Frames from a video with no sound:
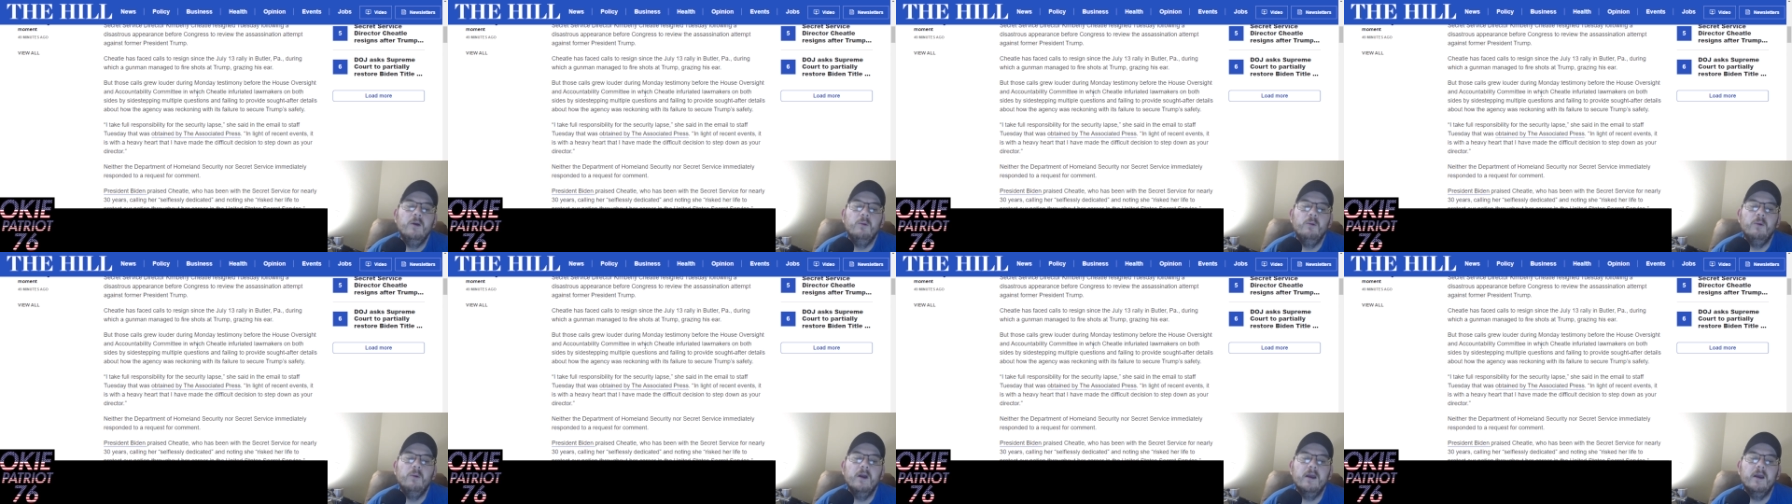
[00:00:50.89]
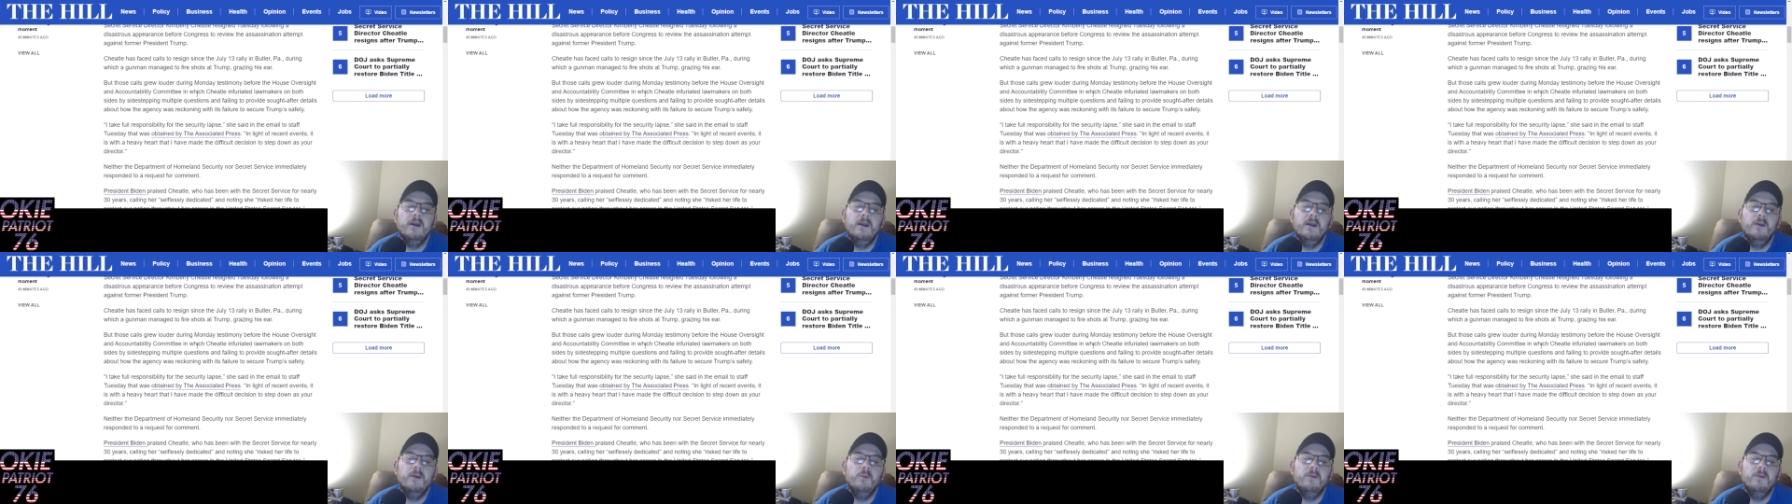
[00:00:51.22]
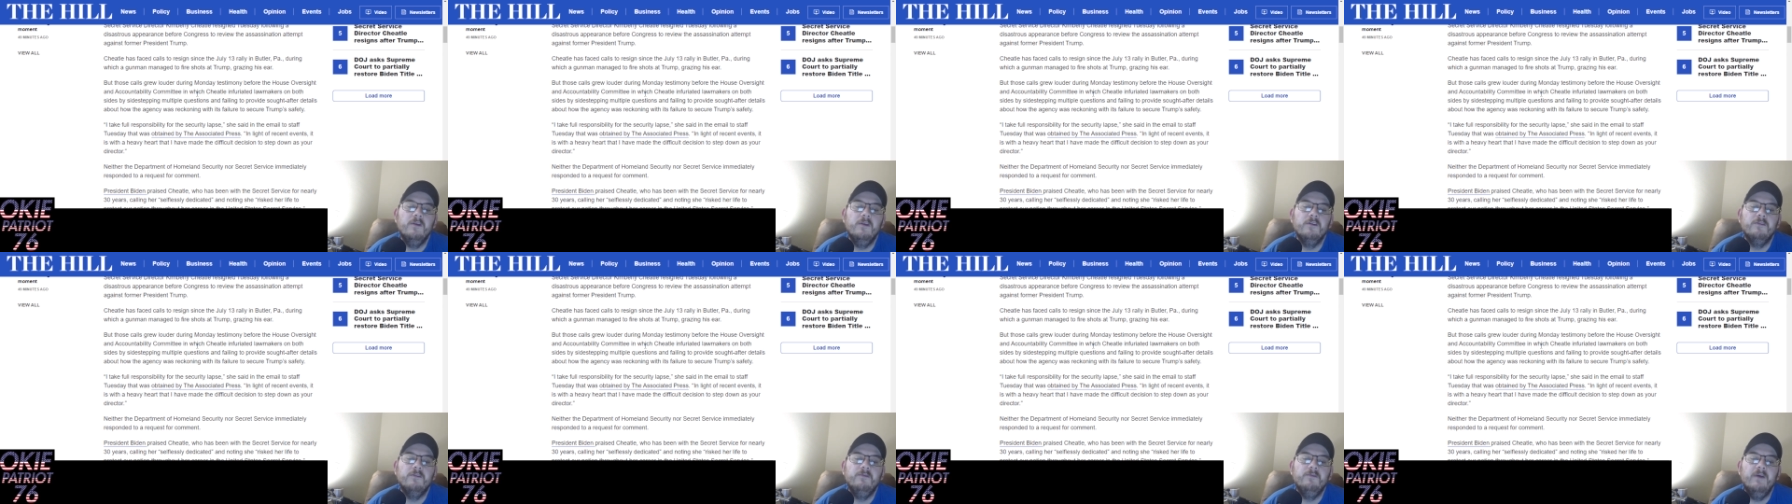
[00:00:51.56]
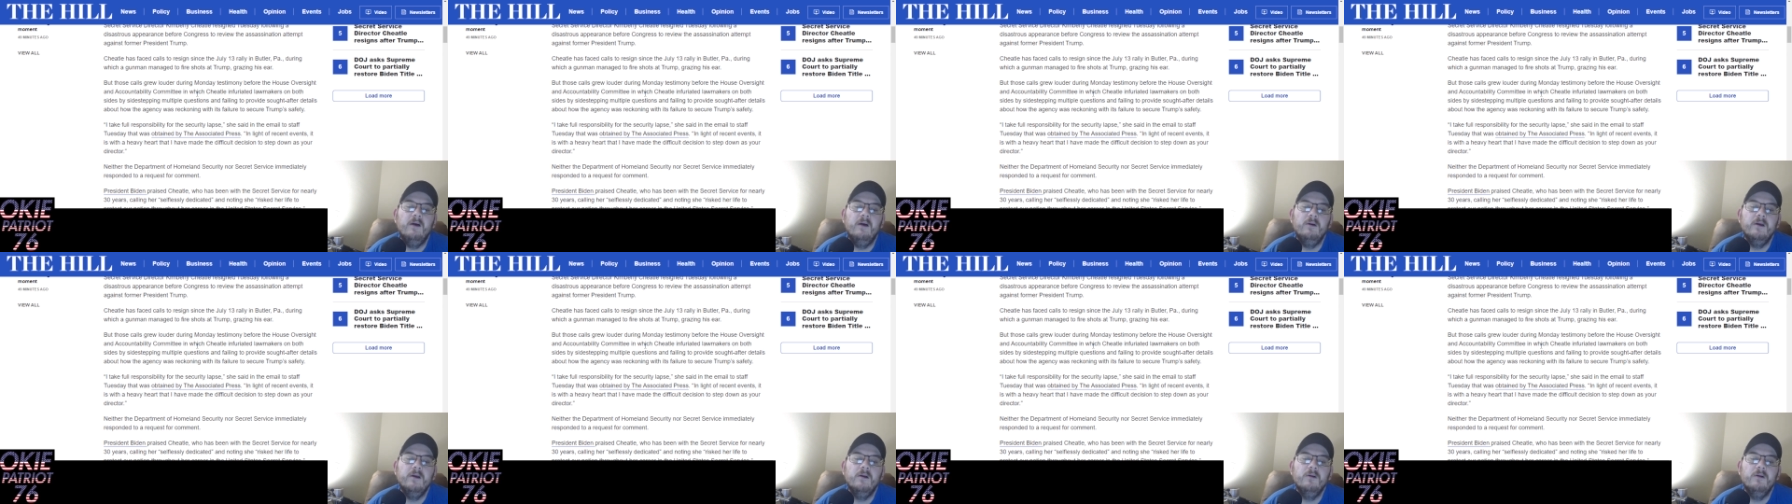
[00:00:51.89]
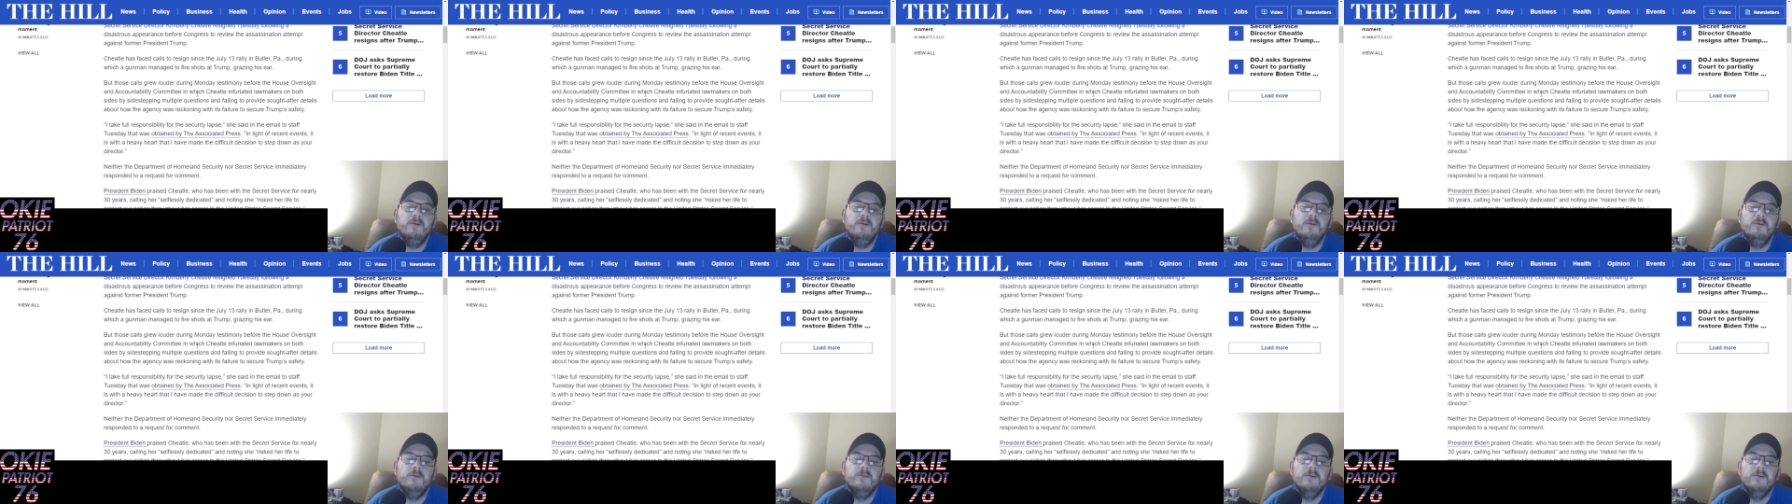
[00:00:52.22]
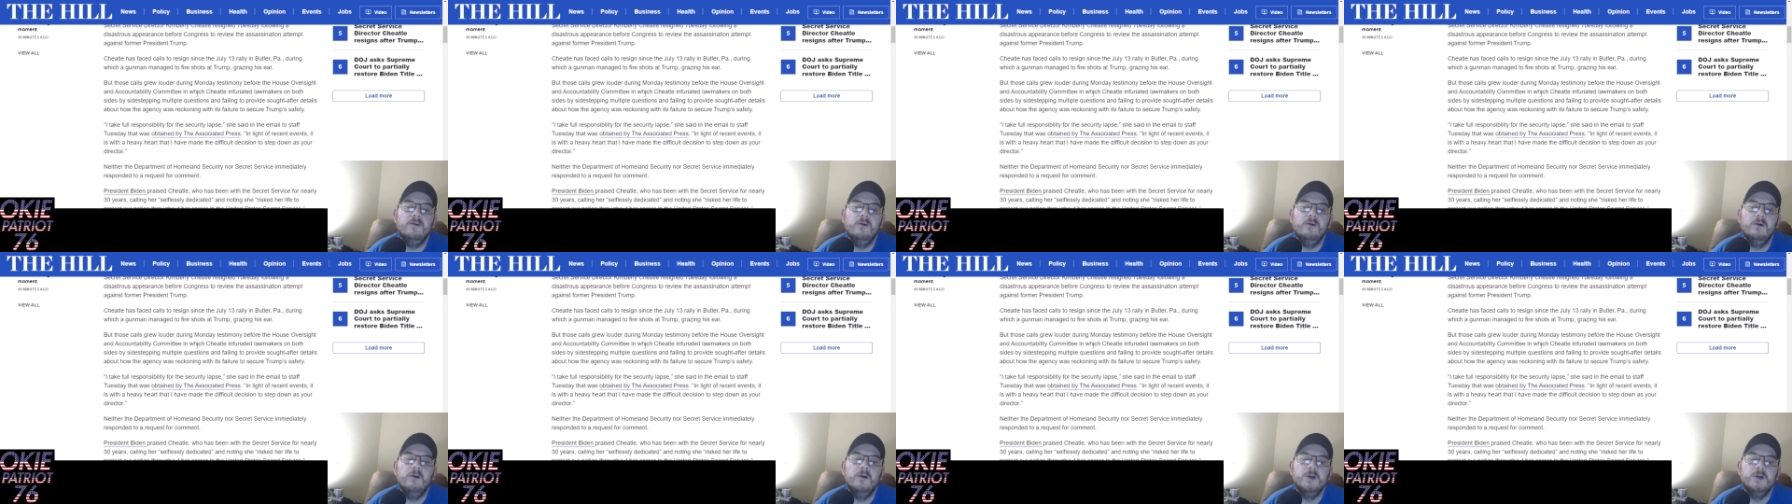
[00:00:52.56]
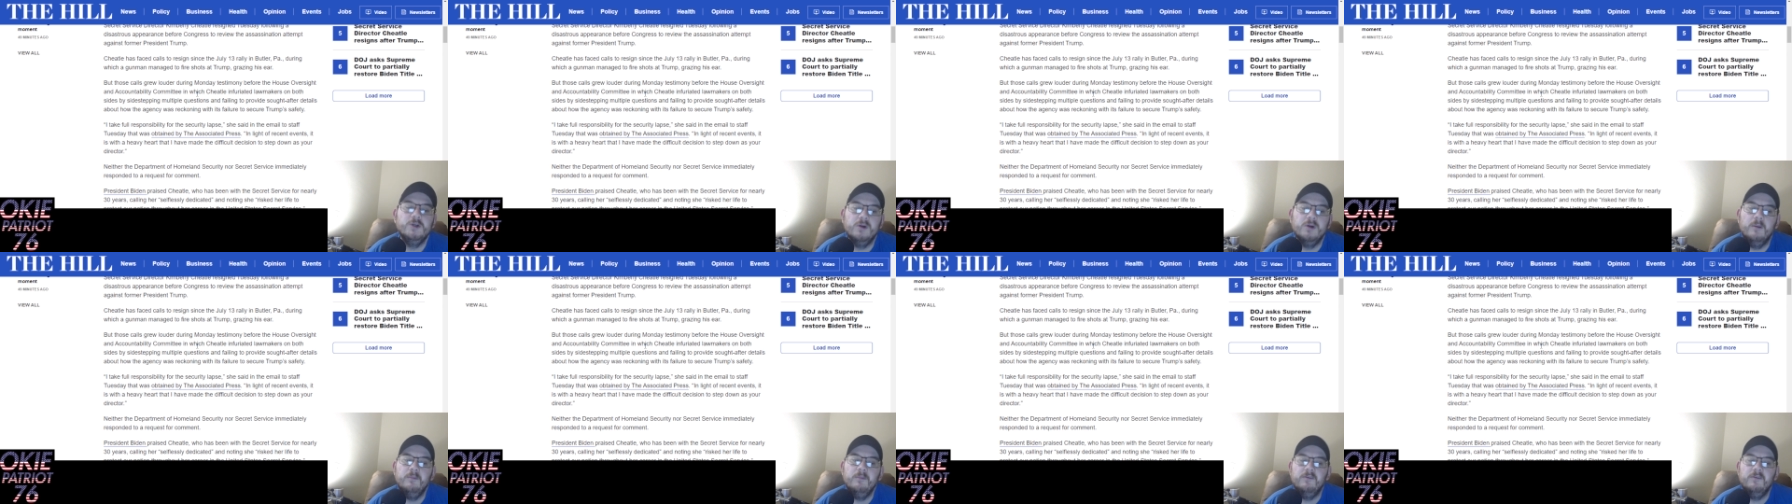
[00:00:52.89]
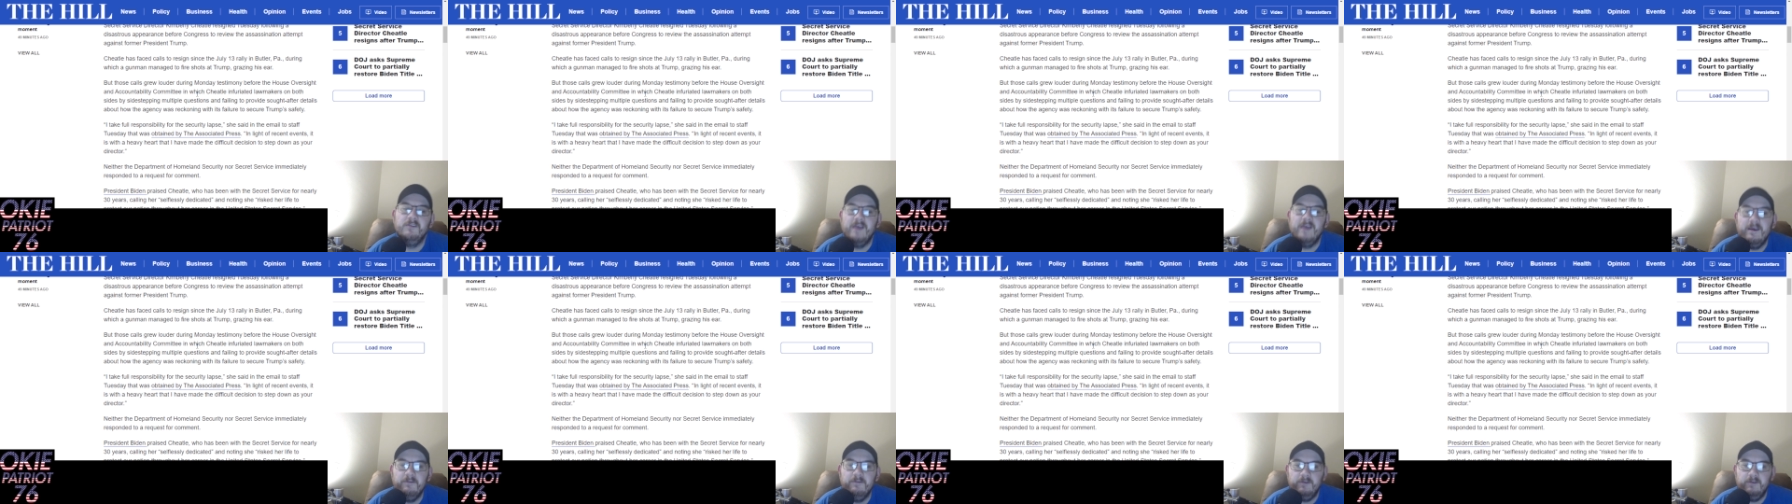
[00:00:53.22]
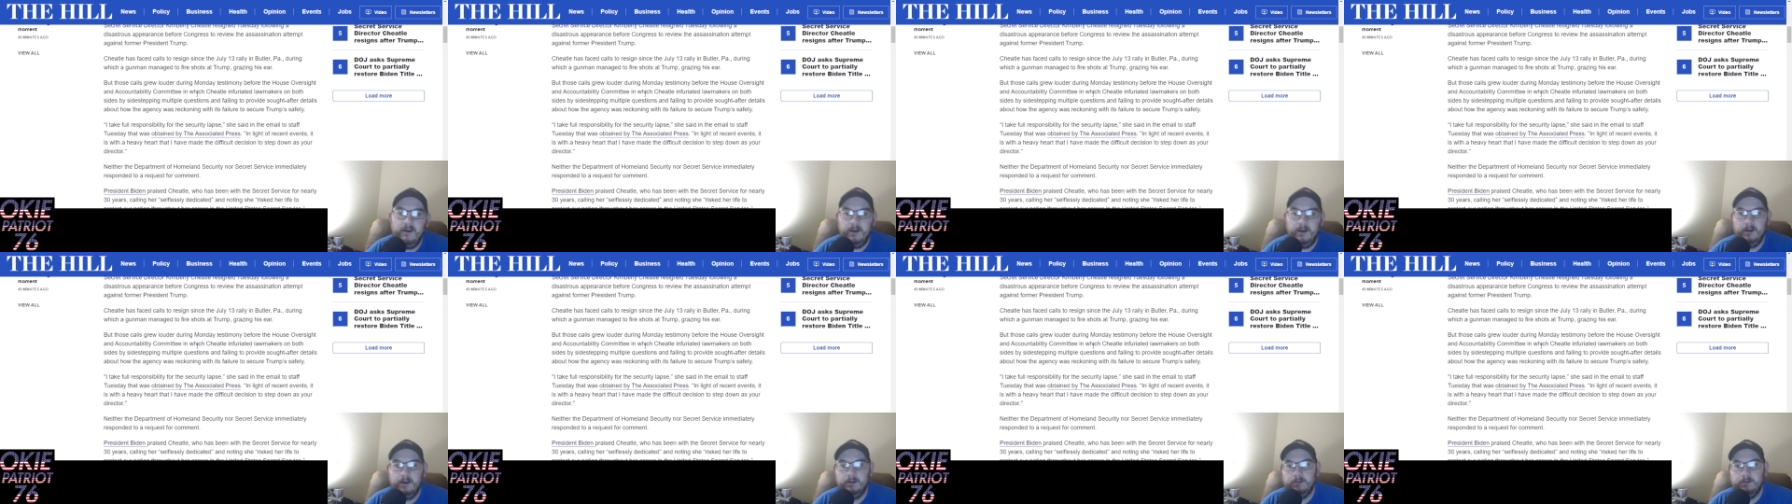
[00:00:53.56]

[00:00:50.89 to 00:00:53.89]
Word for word: reckoning with his failure to secure Trump's safety.